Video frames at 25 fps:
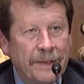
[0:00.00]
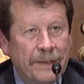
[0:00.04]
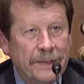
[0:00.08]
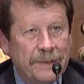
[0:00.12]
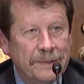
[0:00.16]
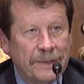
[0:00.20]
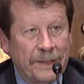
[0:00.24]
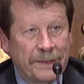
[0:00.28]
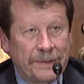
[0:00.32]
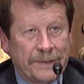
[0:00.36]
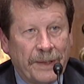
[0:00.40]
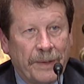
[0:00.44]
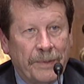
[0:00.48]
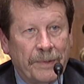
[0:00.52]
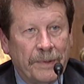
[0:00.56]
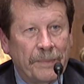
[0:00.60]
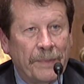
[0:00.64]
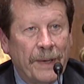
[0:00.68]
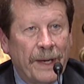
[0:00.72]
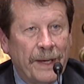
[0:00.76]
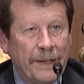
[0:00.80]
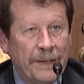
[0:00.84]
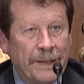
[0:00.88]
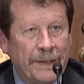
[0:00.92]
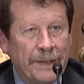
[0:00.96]
since they were
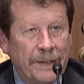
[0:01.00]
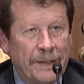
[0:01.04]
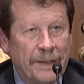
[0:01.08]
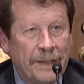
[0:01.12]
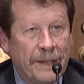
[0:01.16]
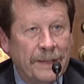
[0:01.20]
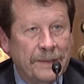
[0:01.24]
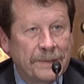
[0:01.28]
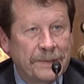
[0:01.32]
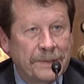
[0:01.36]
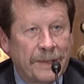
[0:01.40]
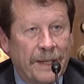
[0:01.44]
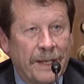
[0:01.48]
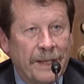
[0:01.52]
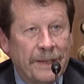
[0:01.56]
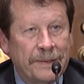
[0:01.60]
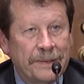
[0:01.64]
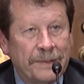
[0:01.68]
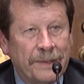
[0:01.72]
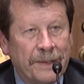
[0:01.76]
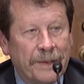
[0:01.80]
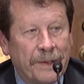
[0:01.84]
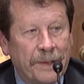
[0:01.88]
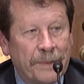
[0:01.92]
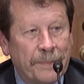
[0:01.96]
made in an
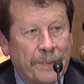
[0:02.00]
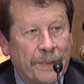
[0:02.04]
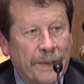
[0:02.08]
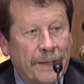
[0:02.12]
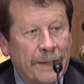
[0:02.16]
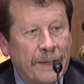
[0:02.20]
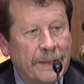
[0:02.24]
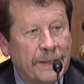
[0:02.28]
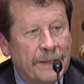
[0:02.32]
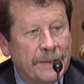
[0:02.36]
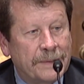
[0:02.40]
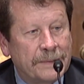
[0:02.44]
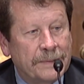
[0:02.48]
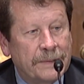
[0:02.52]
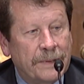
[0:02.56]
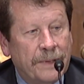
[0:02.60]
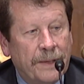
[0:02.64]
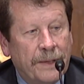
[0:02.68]
insanitary plant.